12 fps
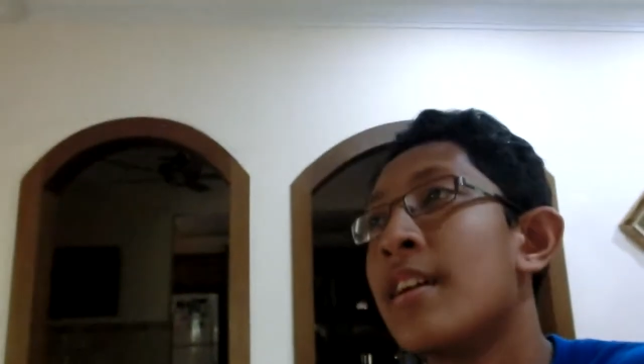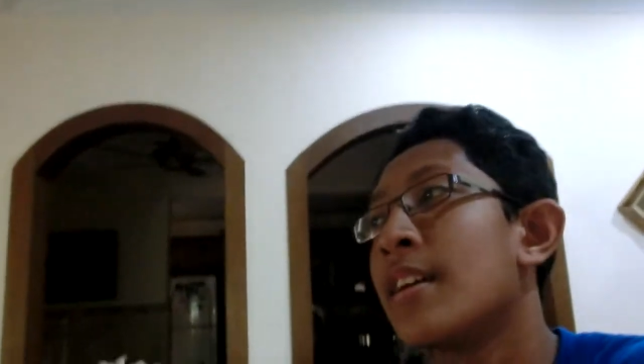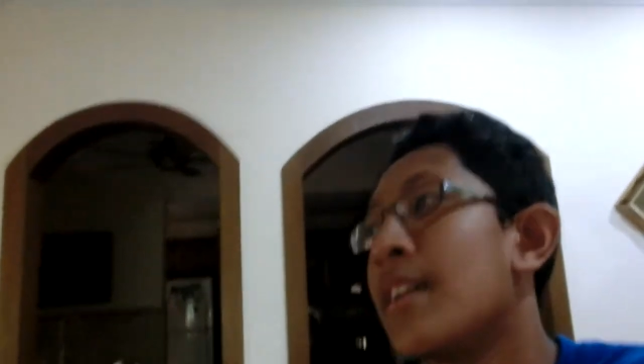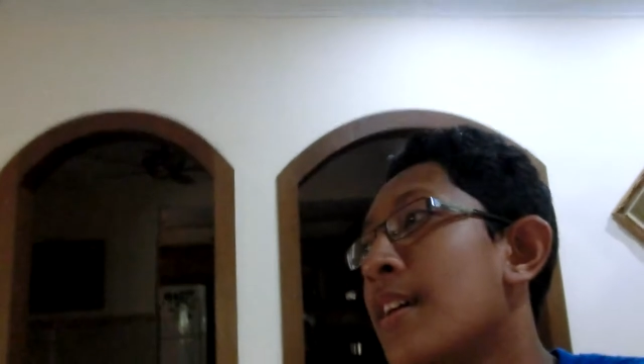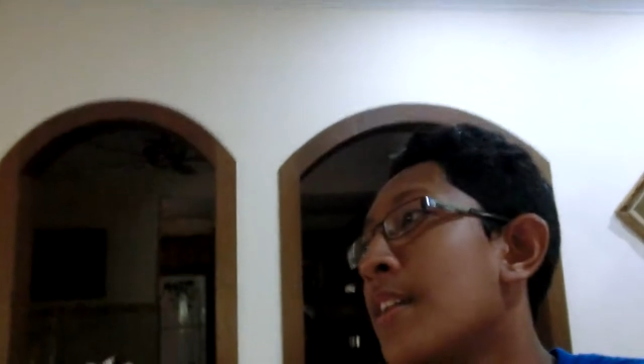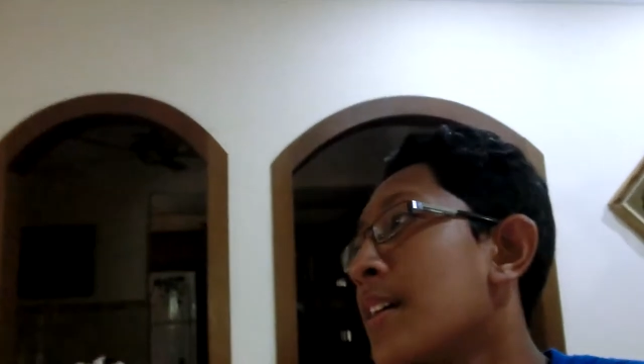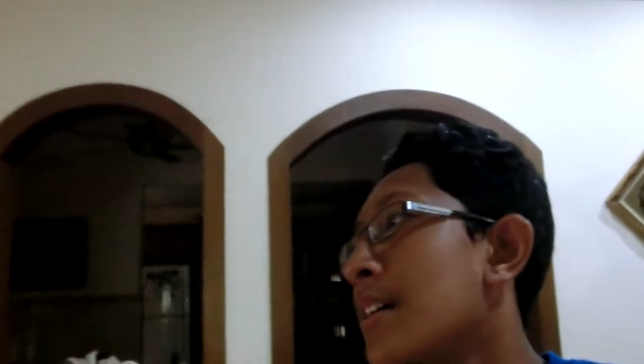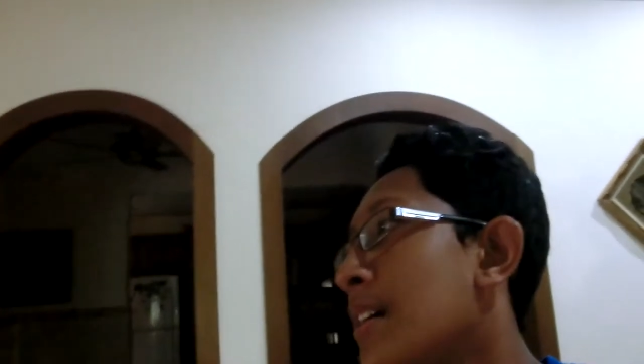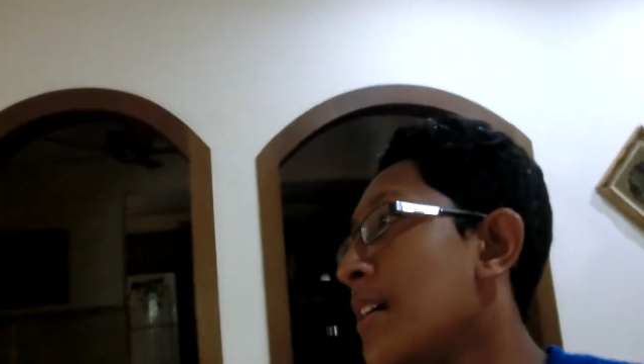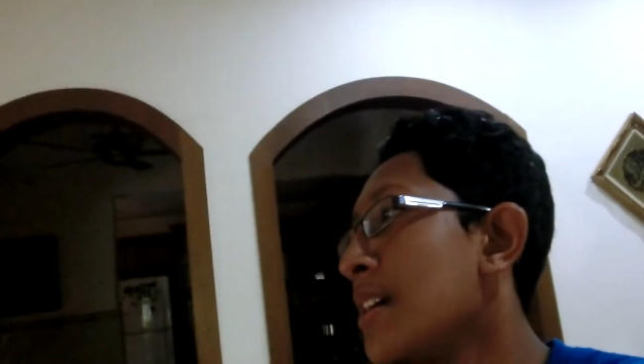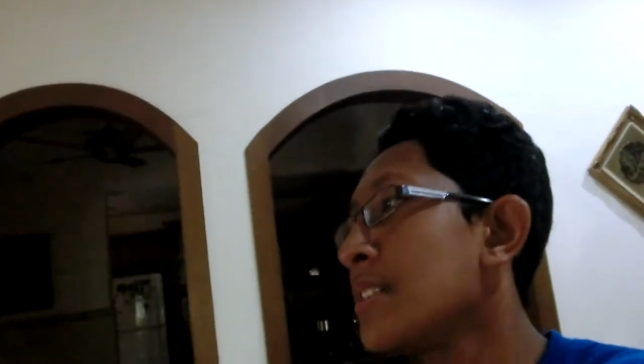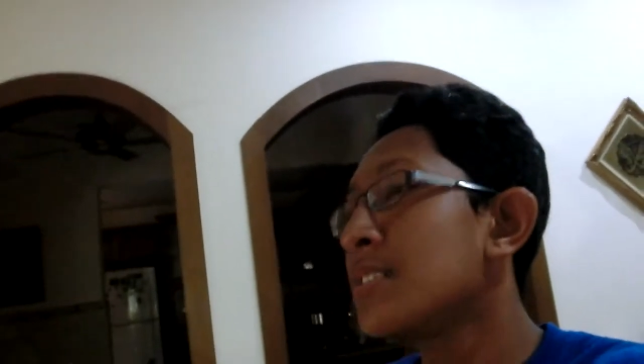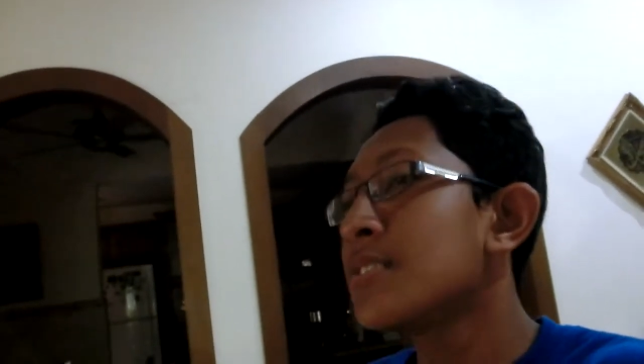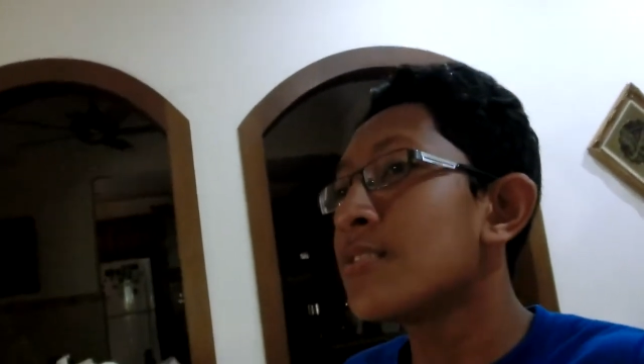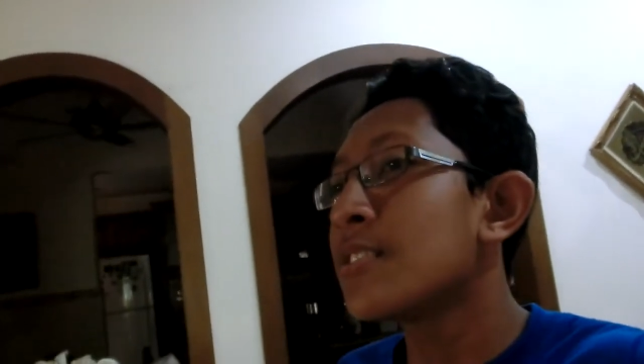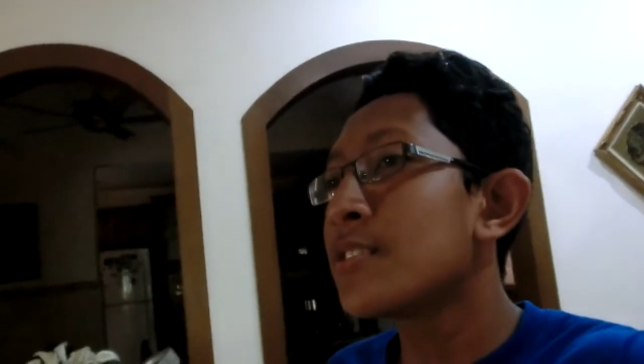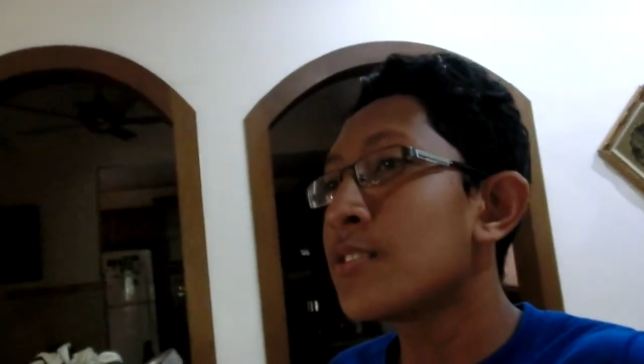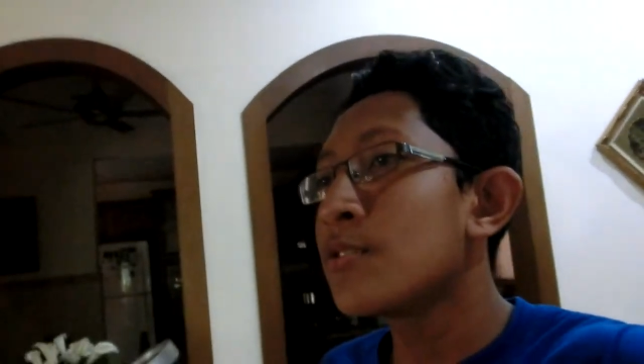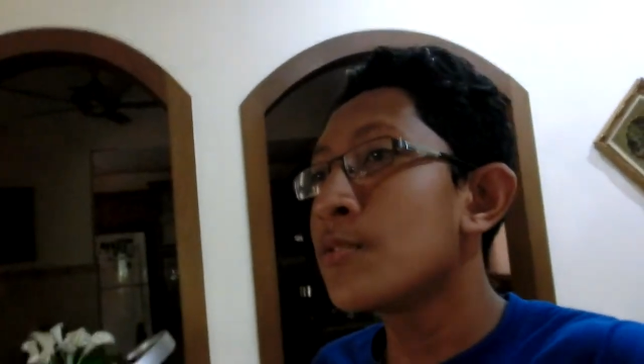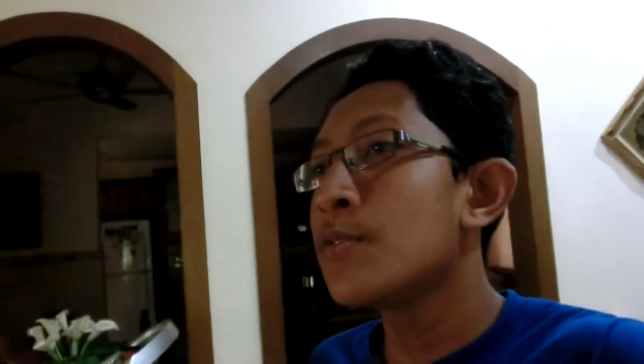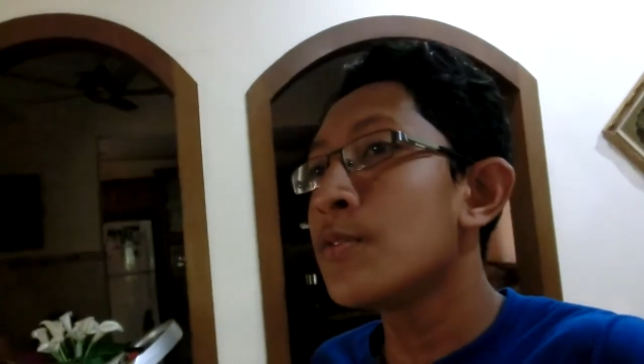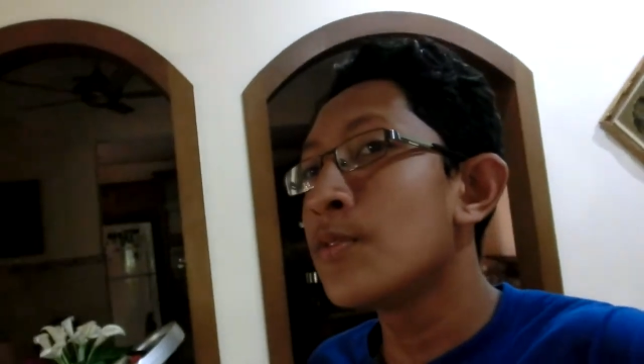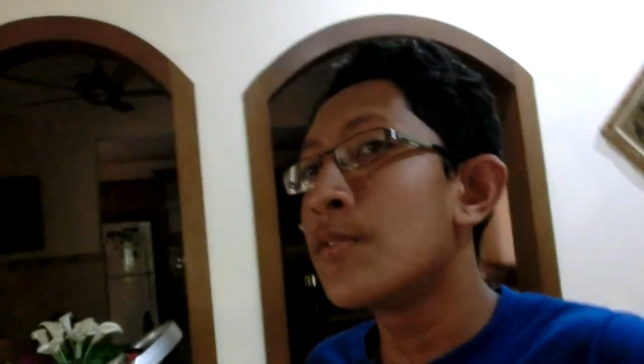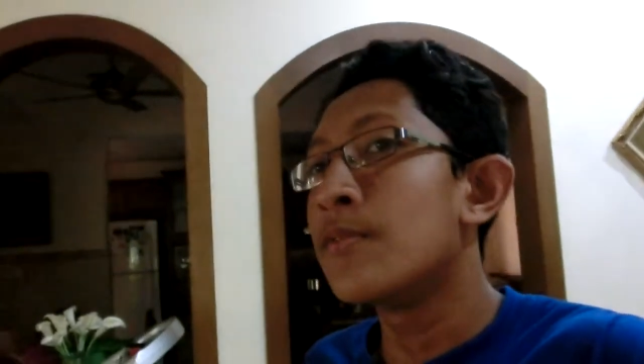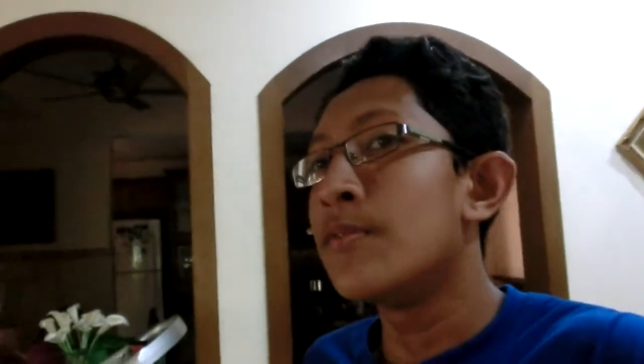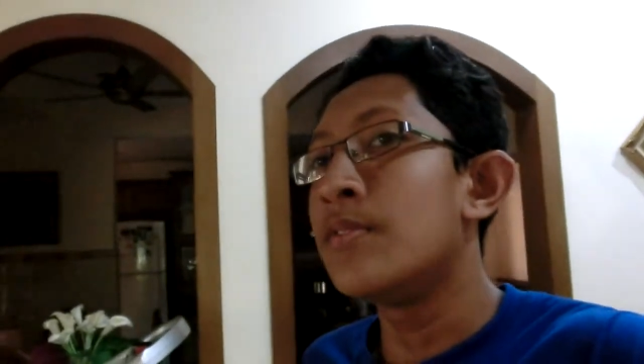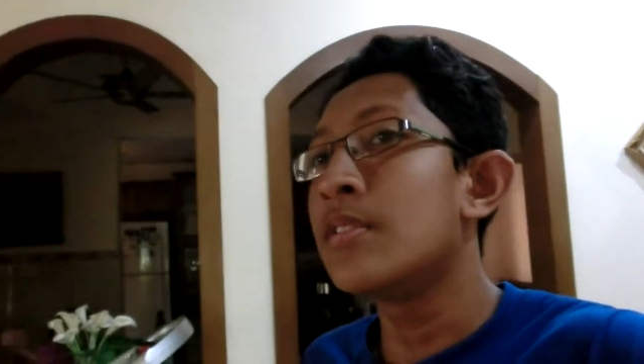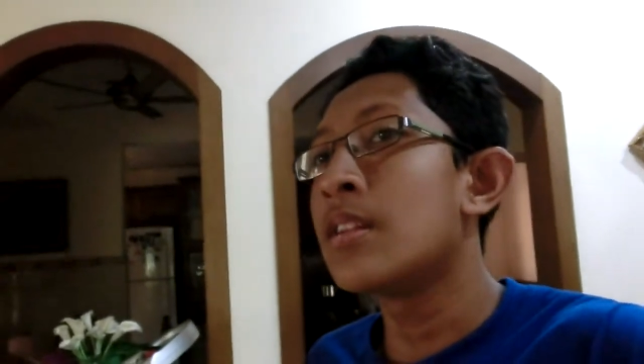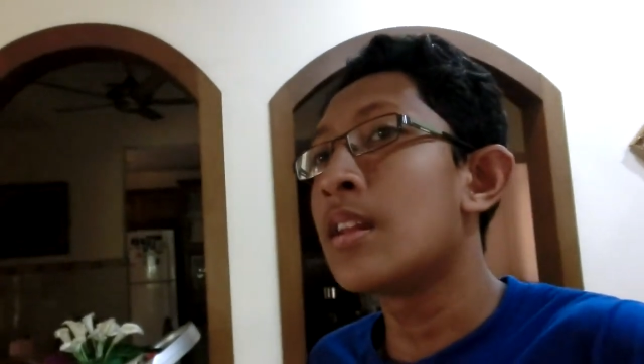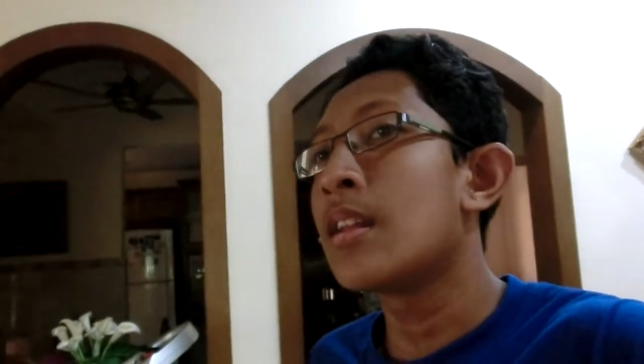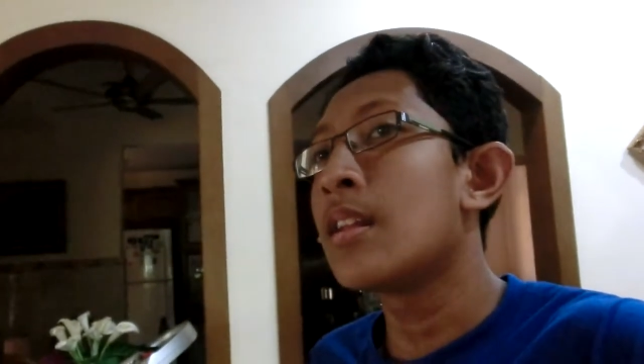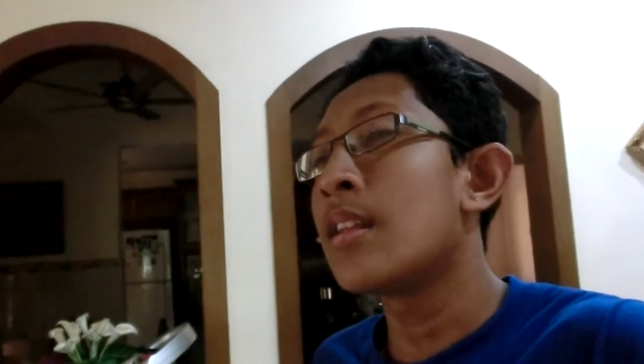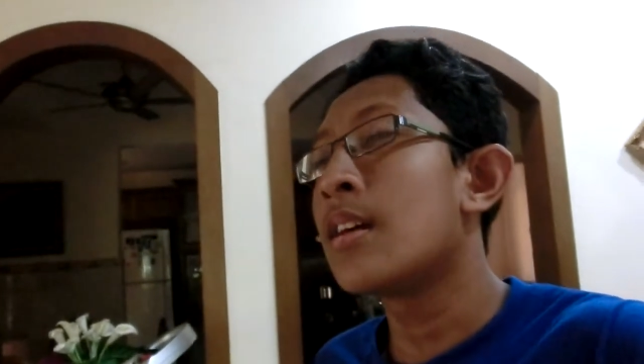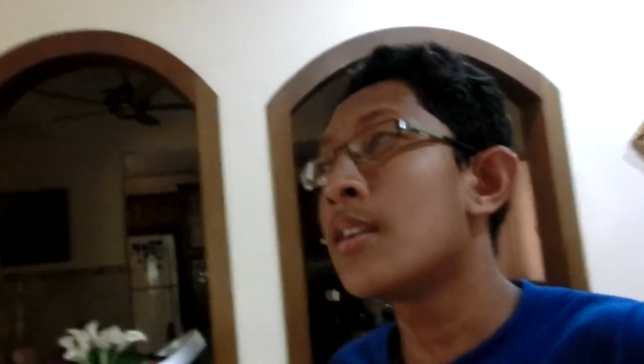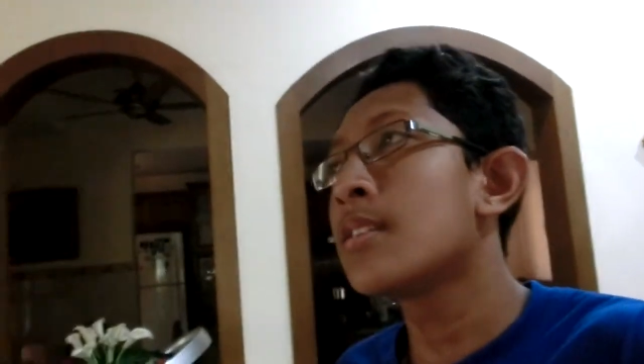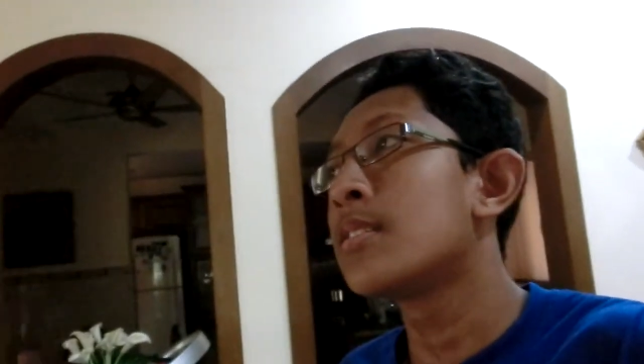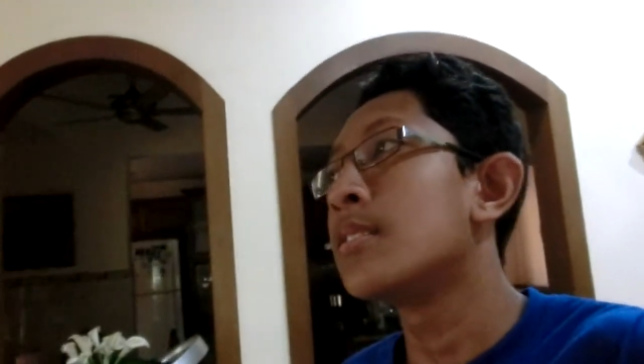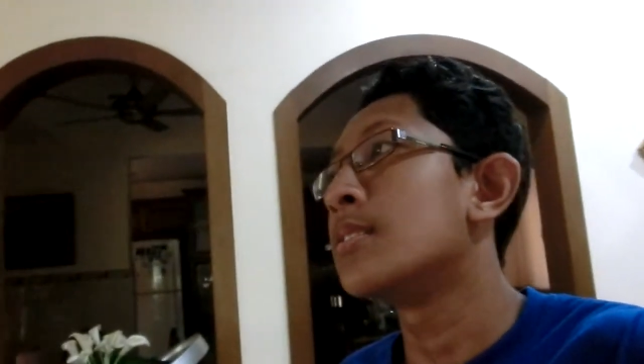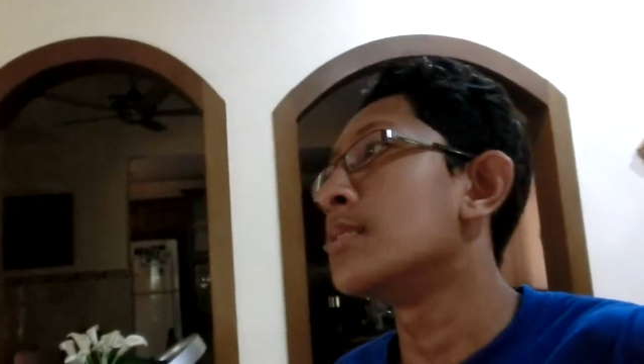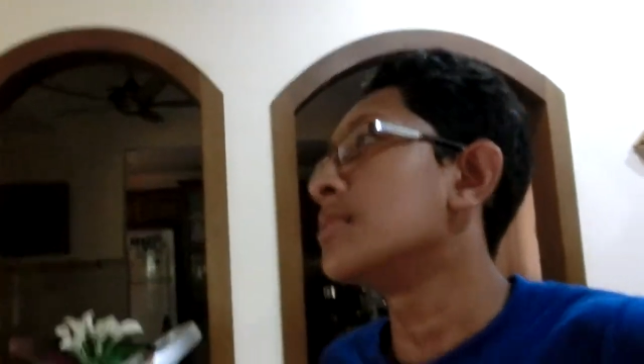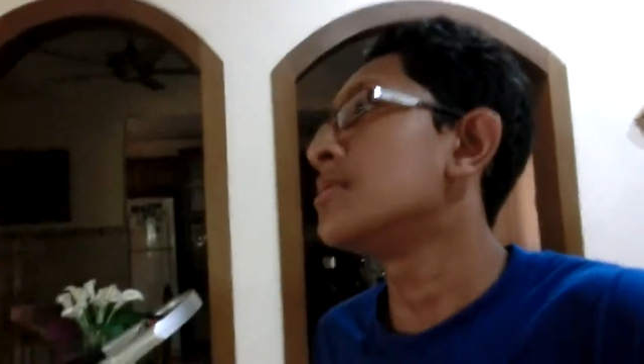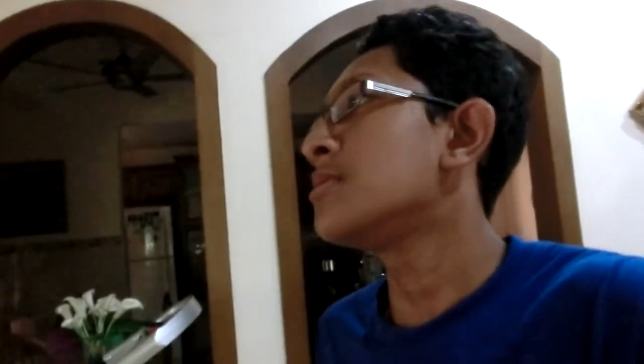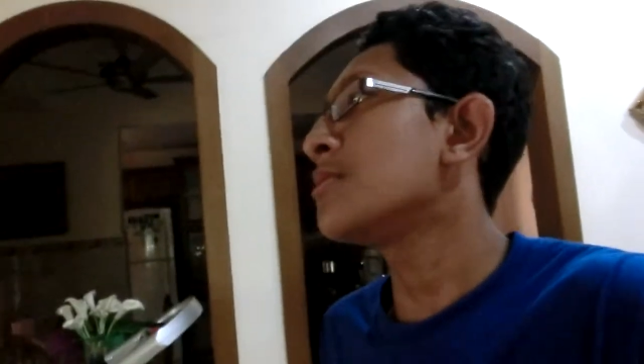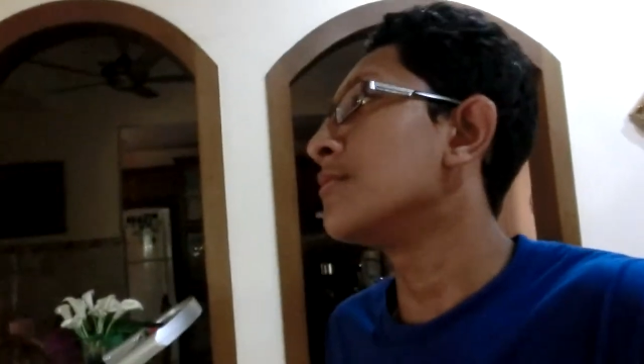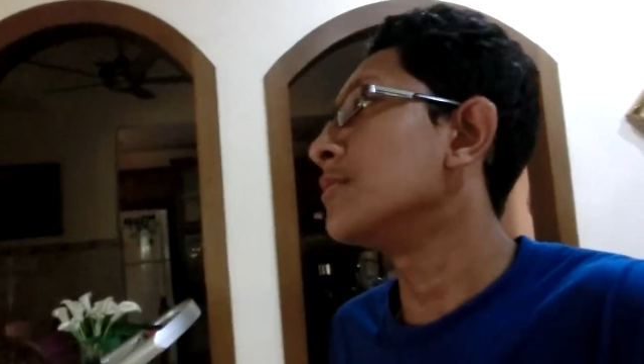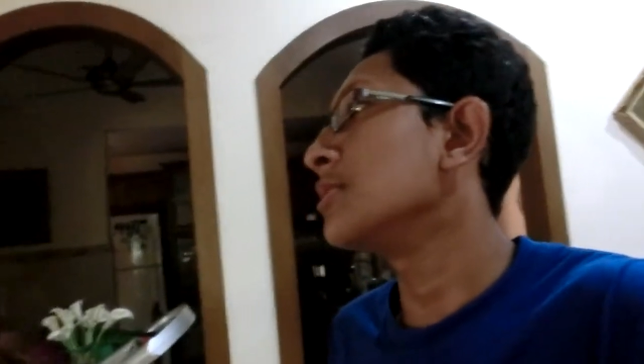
and uh, I actually tried to do village it's not